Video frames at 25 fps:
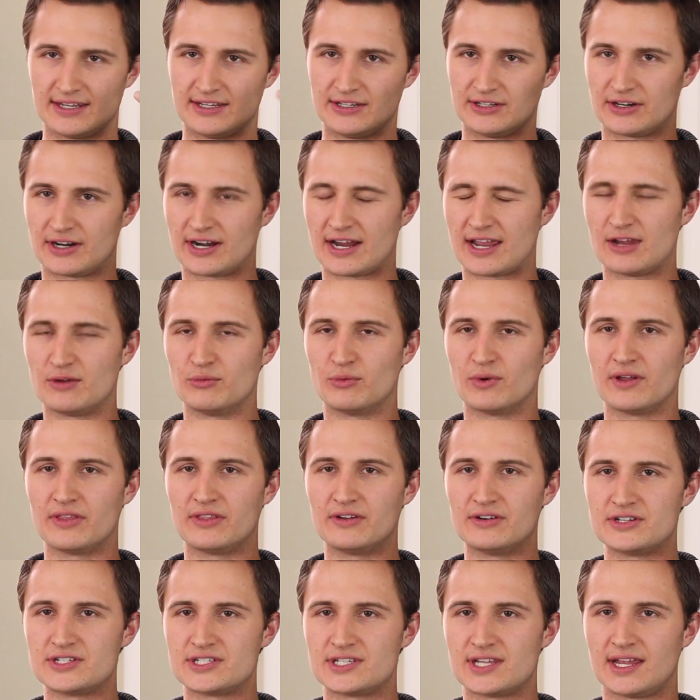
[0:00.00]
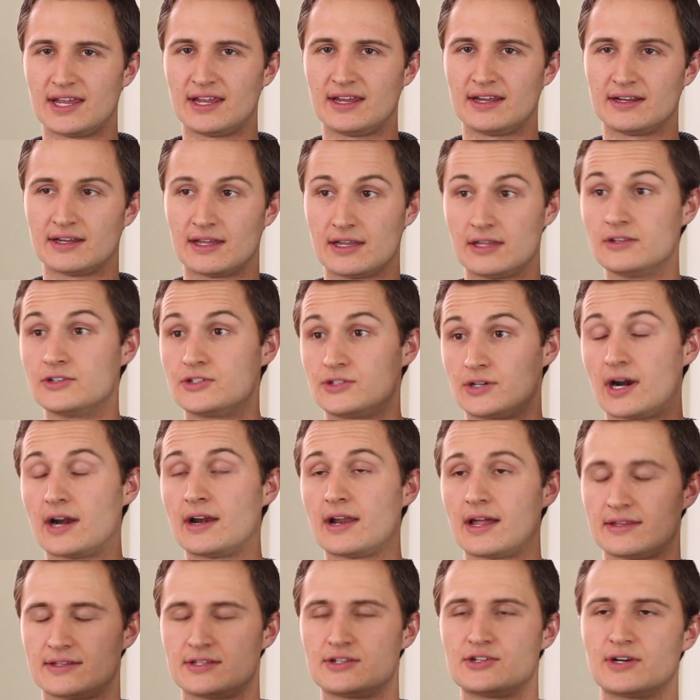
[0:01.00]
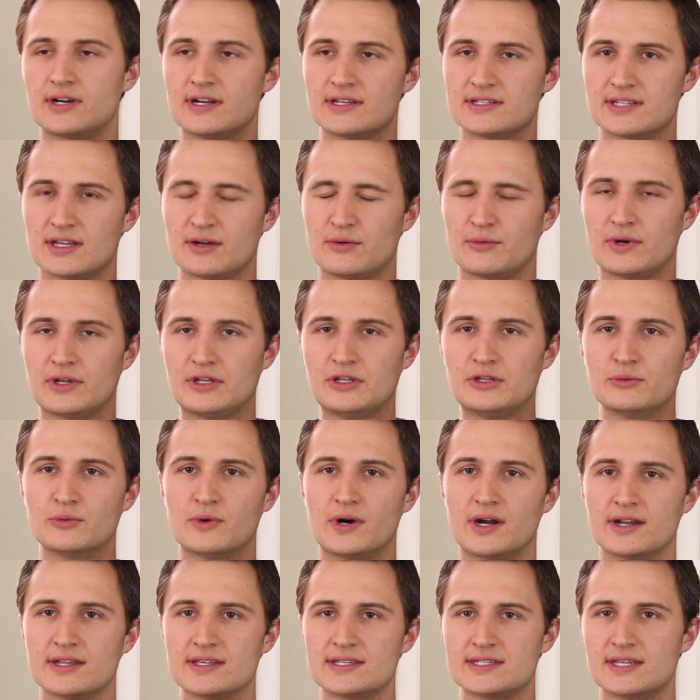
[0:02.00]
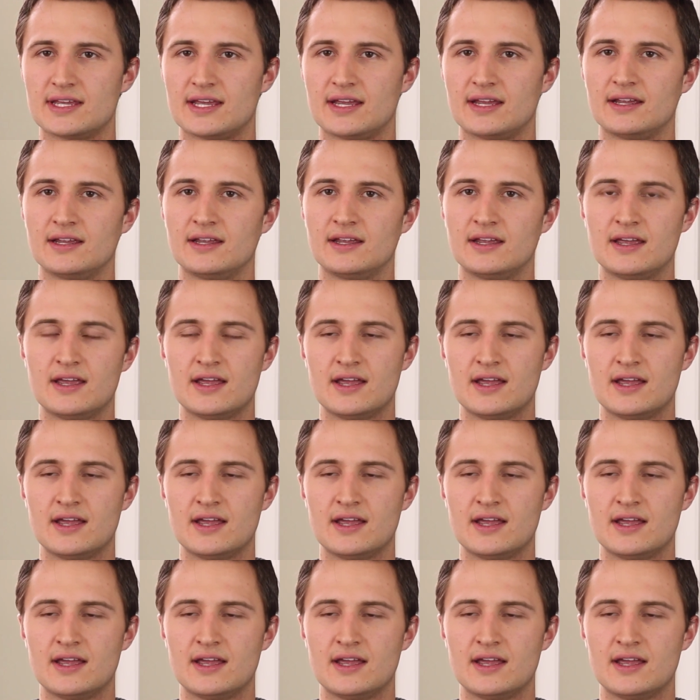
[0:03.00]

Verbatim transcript: in your head what they're saying and try not to translate what you want to say.